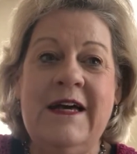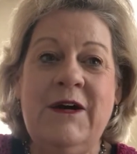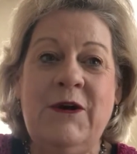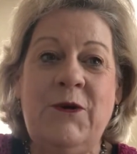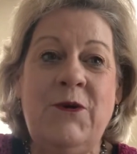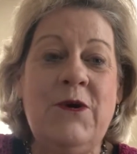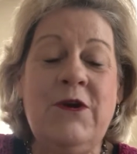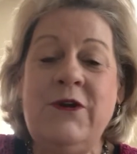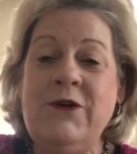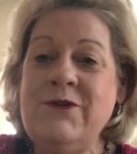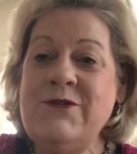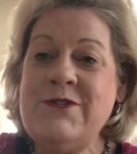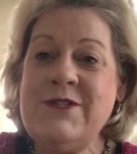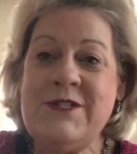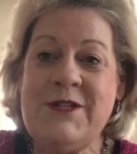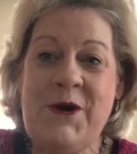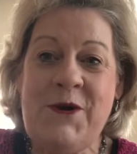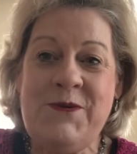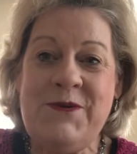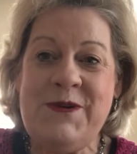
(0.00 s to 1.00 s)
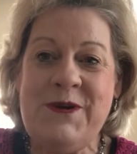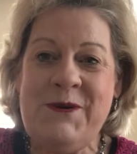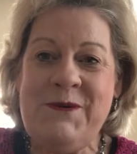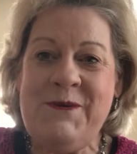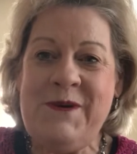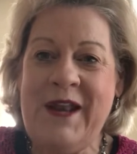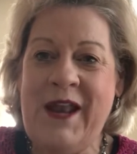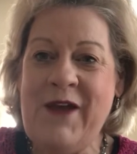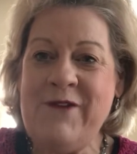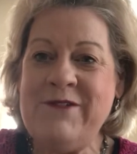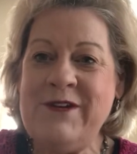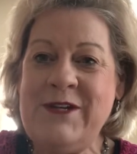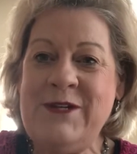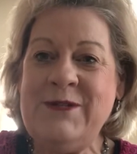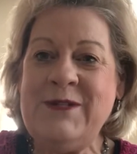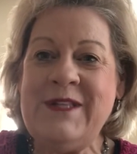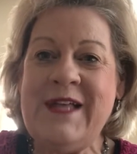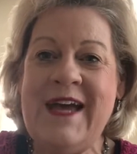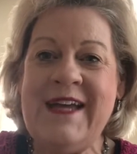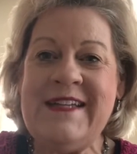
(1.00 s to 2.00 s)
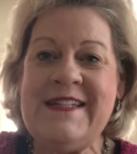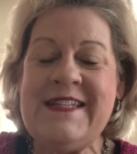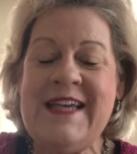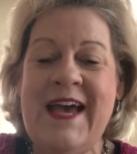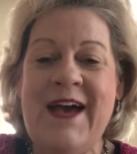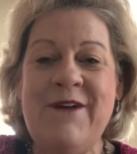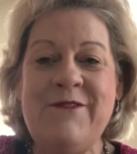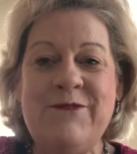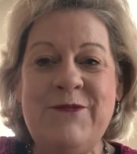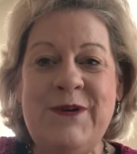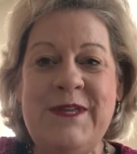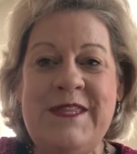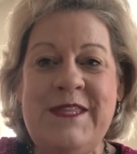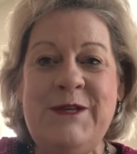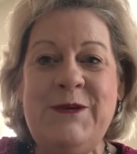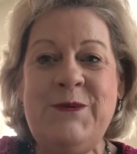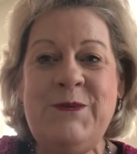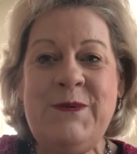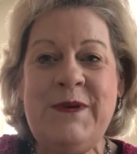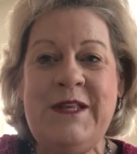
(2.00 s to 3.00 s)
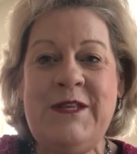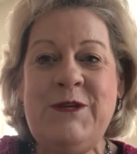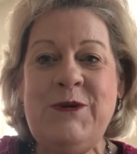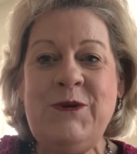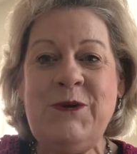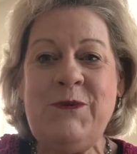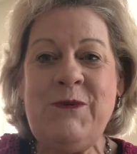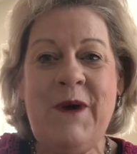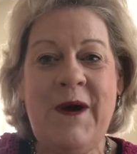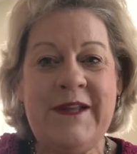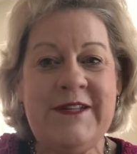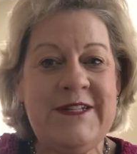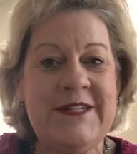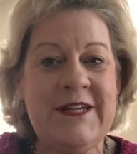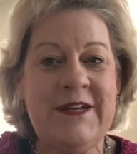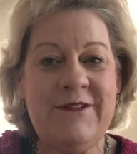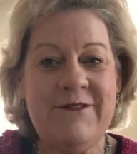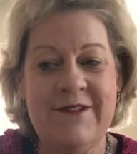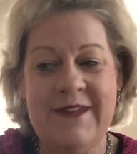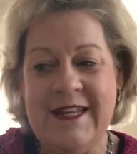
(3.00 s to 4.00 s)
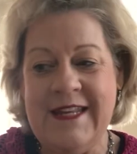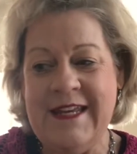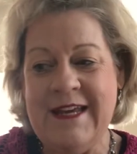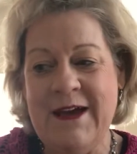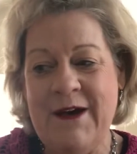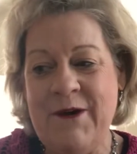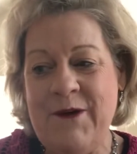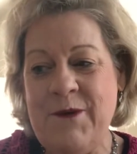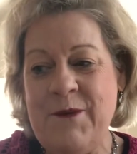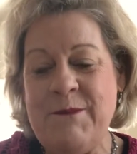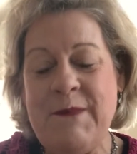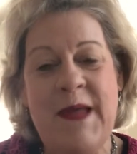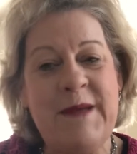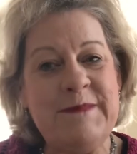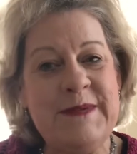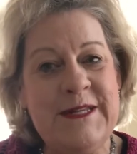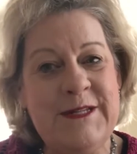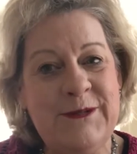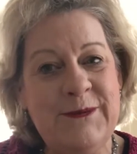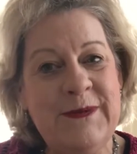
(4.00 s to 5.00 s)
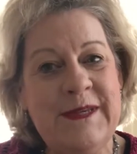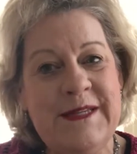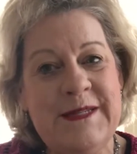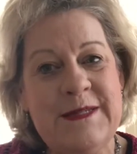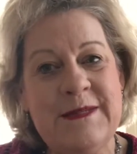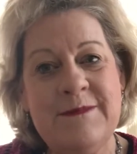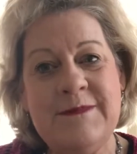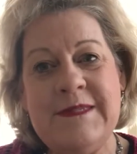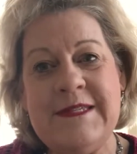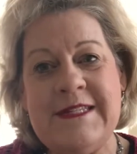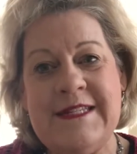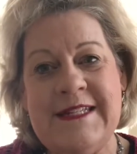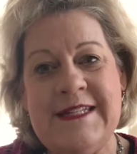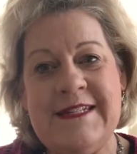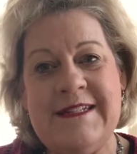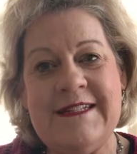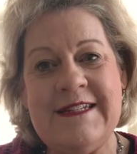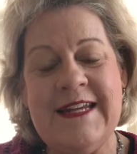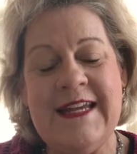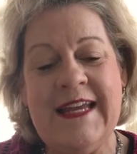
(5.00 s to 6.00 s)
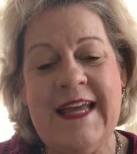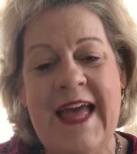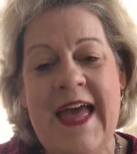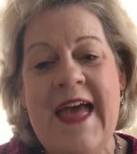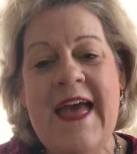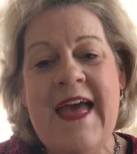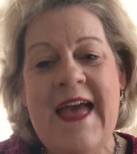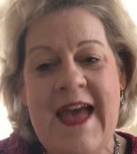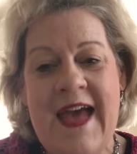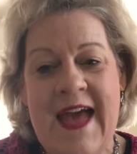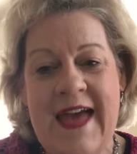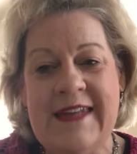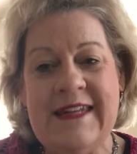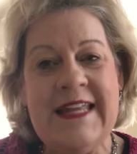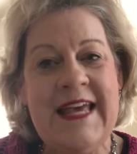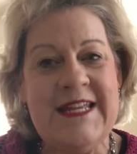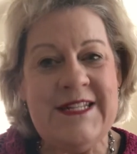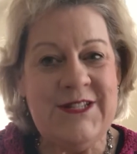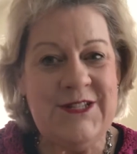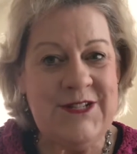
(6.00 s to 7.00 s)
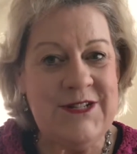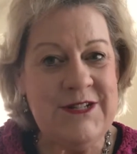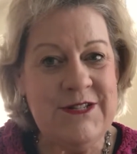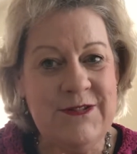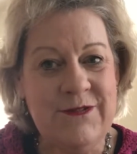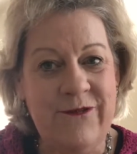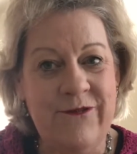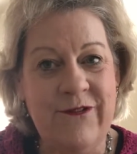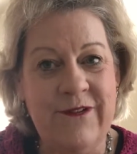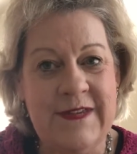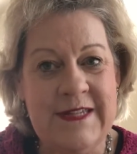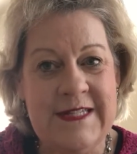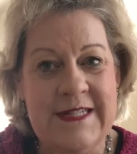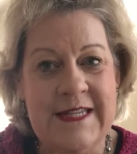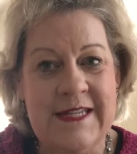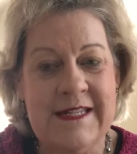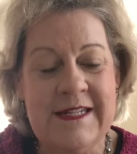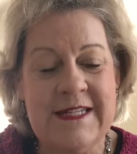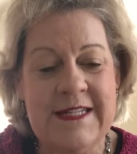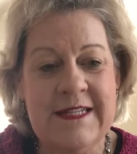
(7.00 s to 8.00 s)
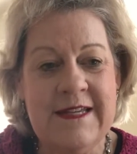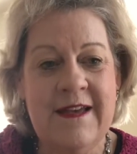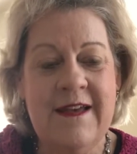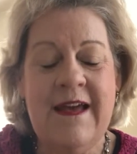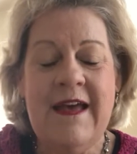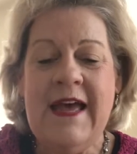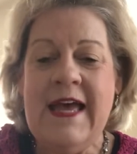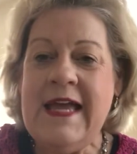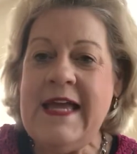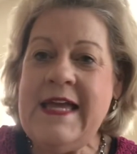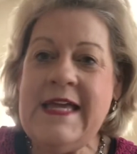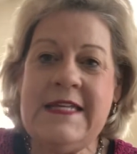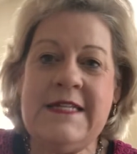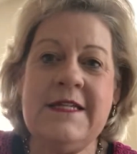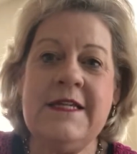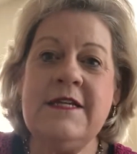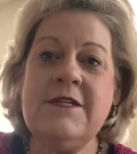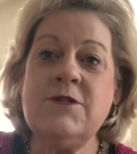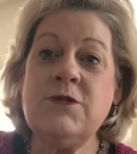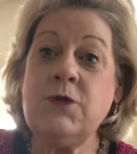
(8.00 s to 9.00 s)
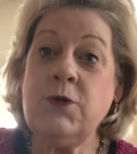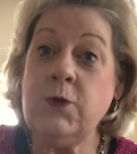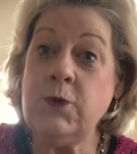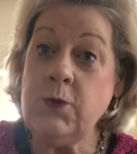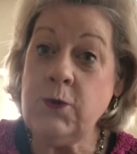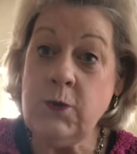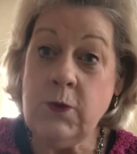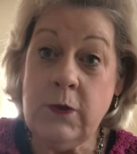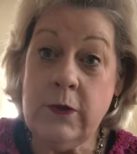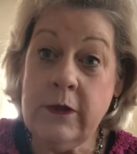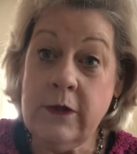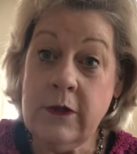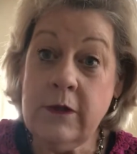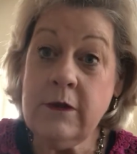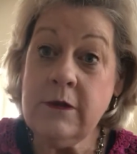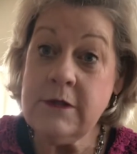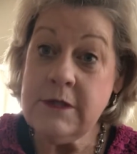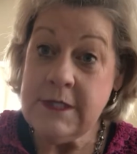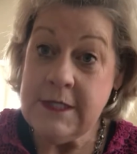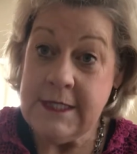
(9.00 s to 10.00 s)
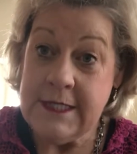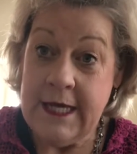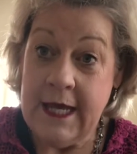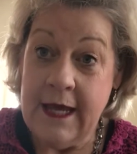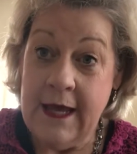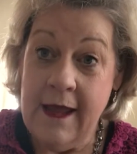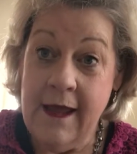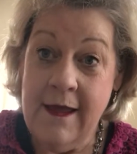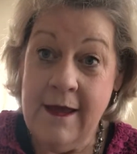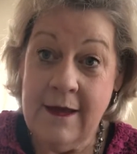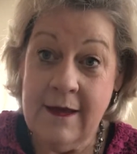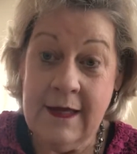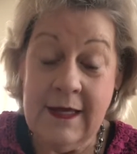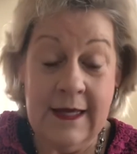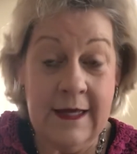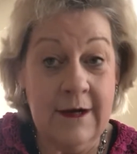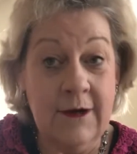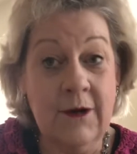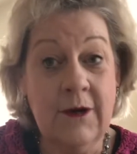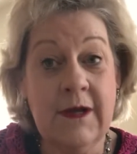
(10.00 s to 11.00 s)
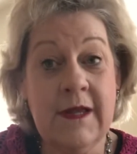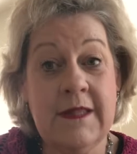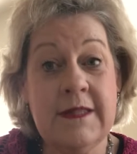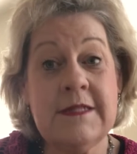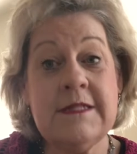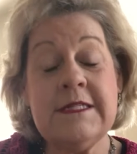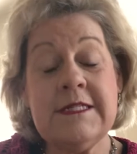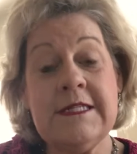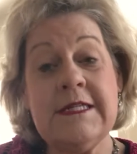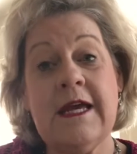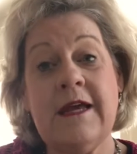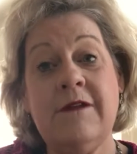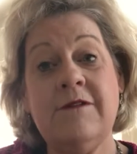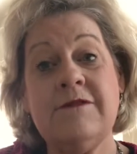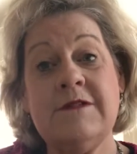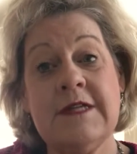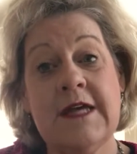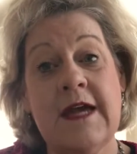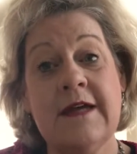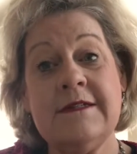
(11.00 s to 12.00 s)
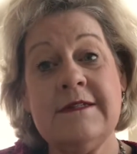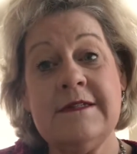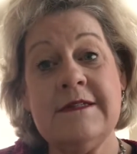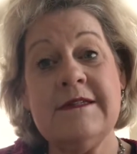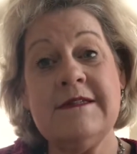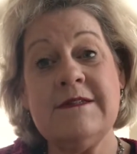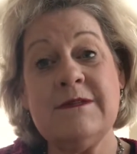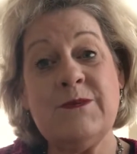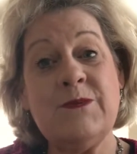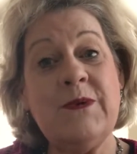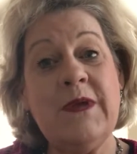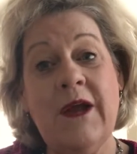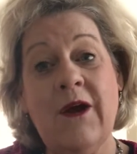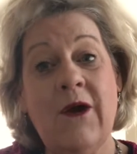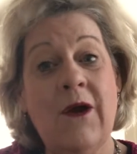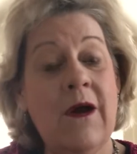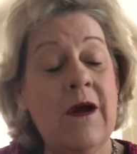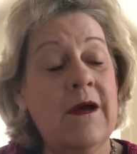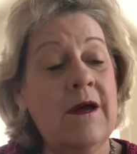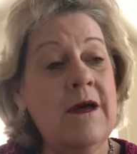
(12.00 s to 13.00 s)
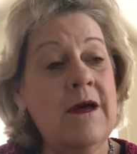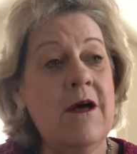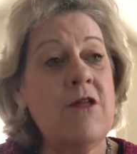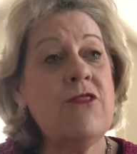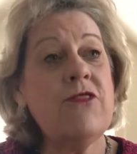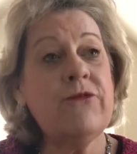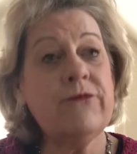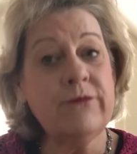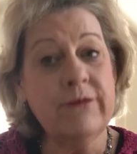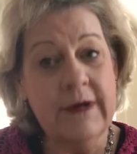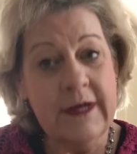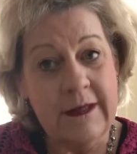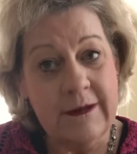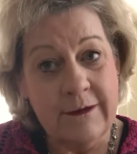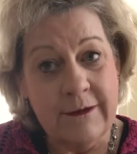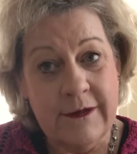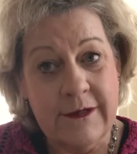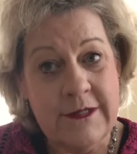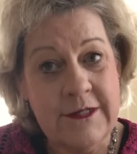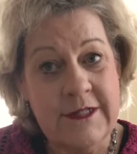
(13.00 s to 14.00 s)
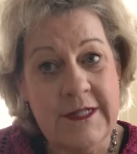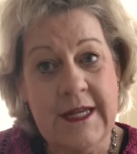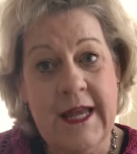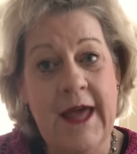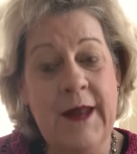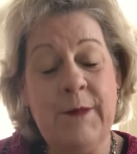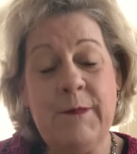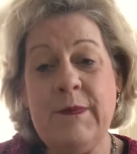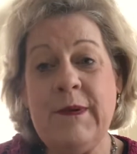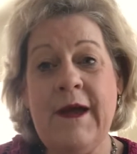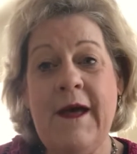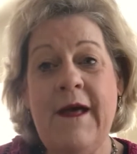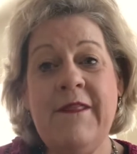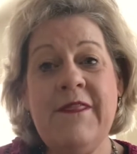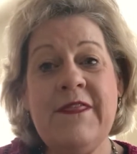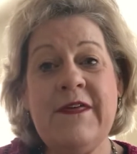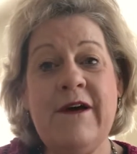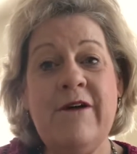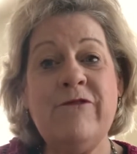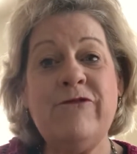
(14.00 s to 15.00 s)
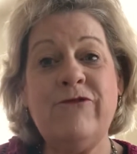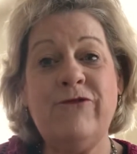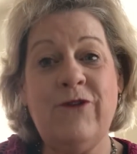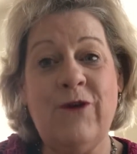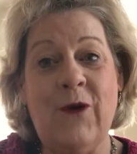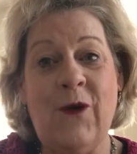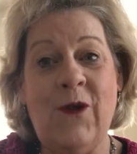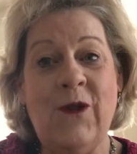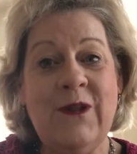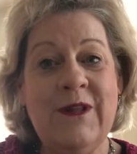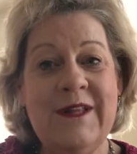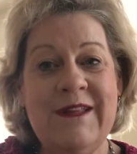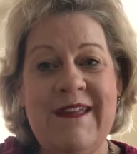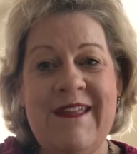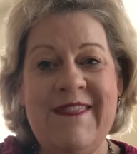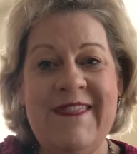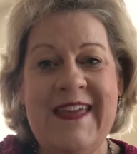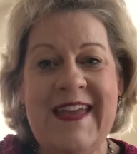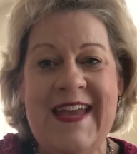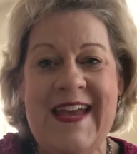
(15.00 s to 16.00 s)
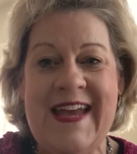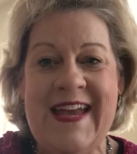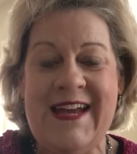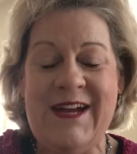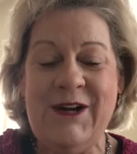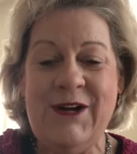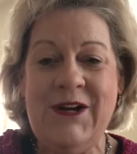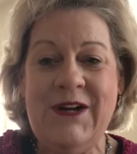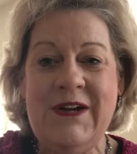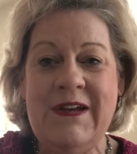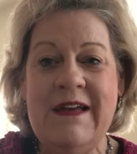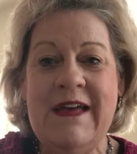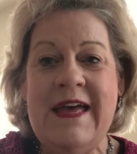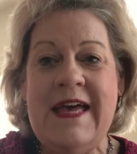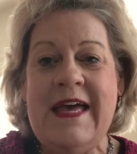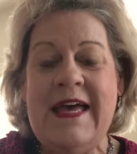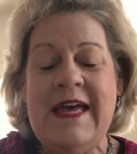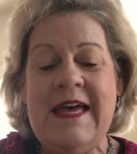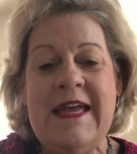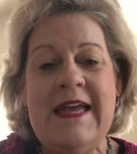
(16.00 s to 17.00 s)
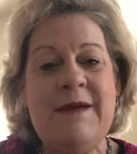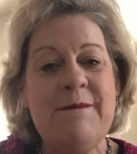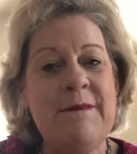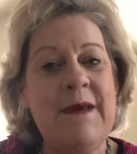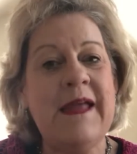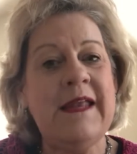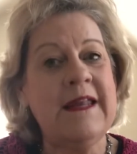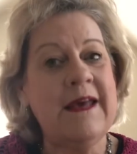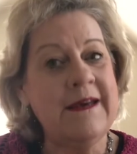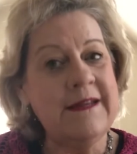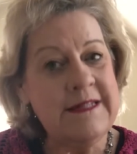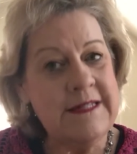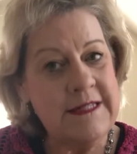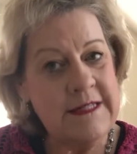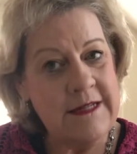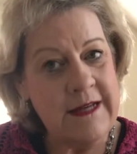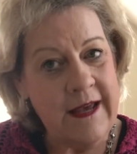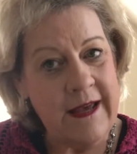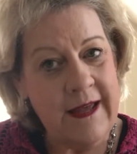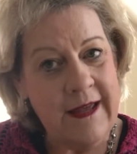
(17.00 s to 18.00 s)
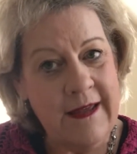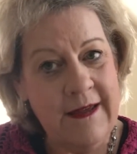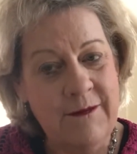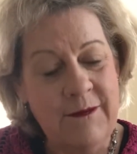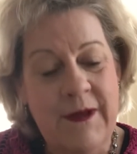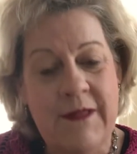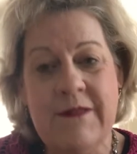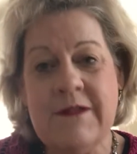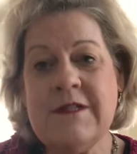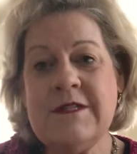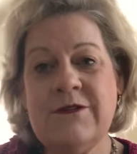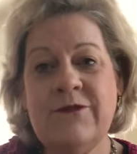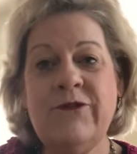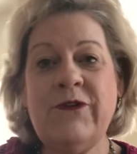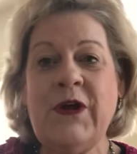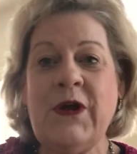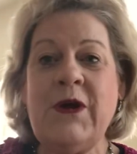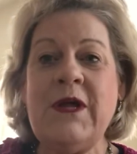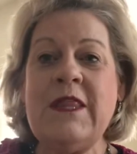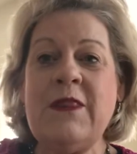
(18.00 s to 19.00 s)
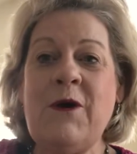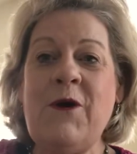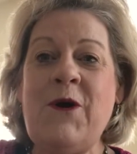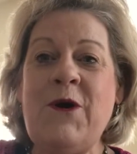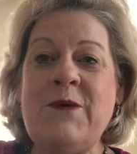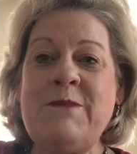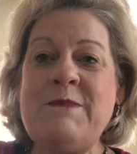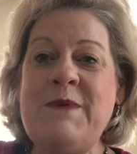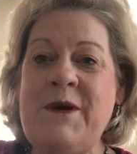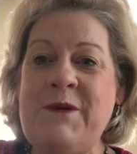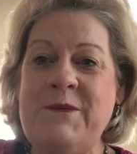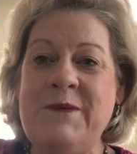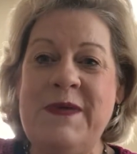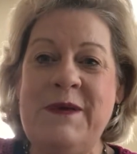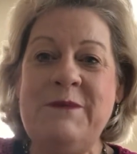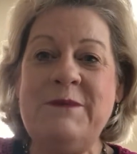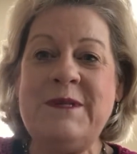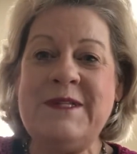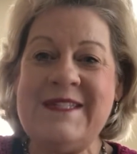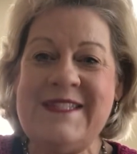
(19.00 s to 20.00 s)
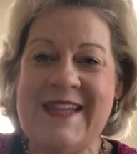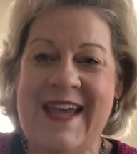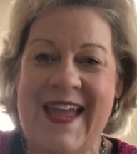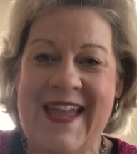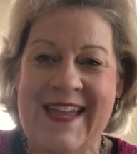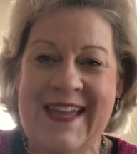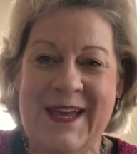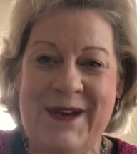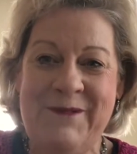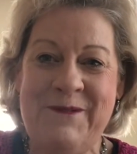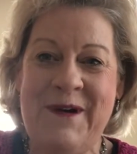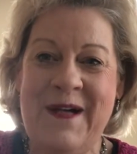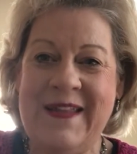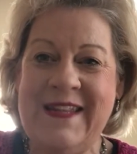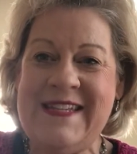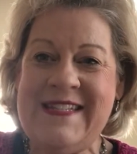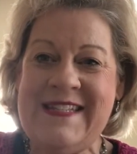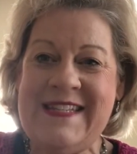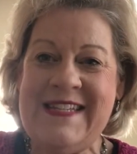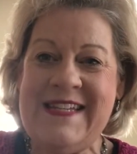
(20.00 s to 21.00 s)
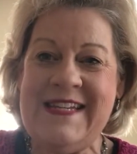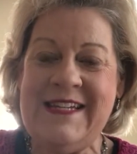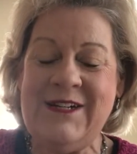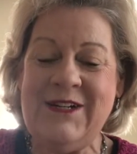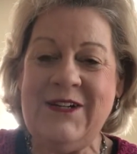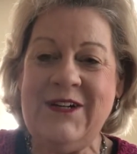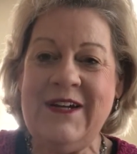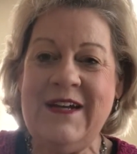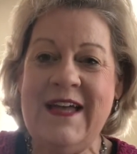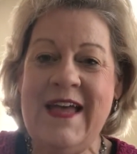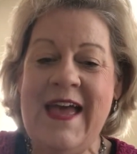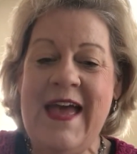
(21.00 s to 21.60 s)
or your soda, whatever you like to have with you when you're watching a video, maybe doing some stitching, and let's just visit. It is cooler today here in the state of Texas. We are thrilled to get a breath of fall in the air. It may not stay with us very long, but we will take it while it's here.